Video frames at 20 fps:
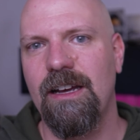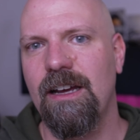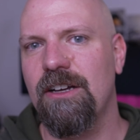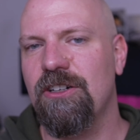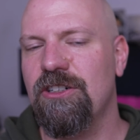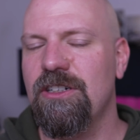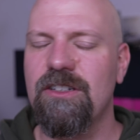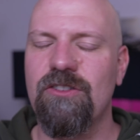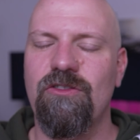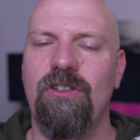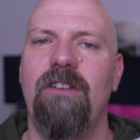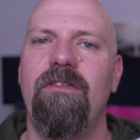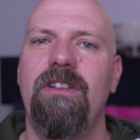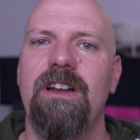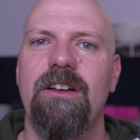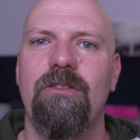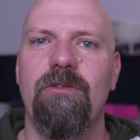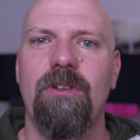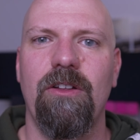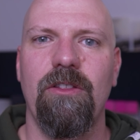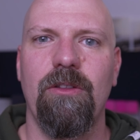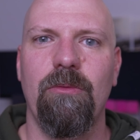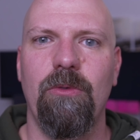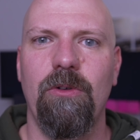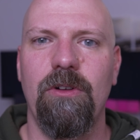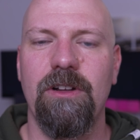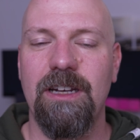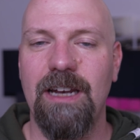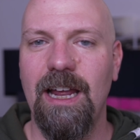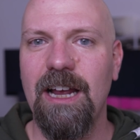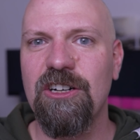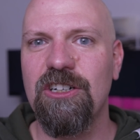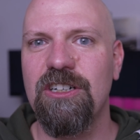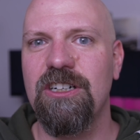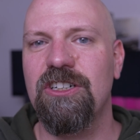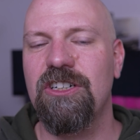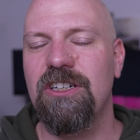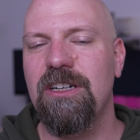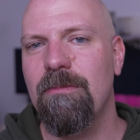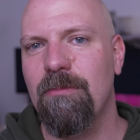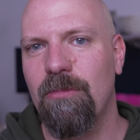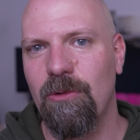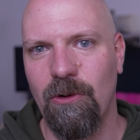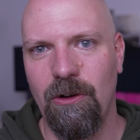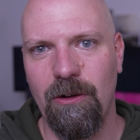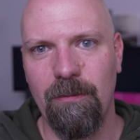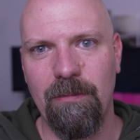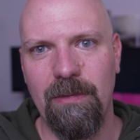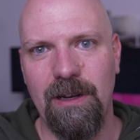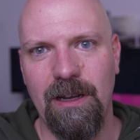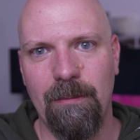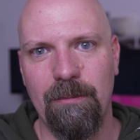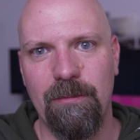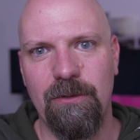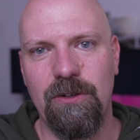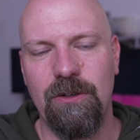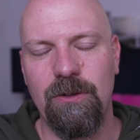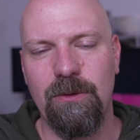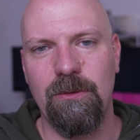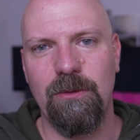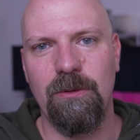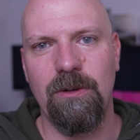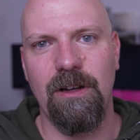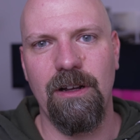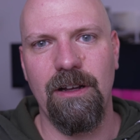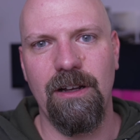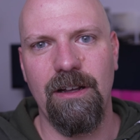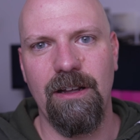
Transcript: She's traveling around the world and actually she brought me up to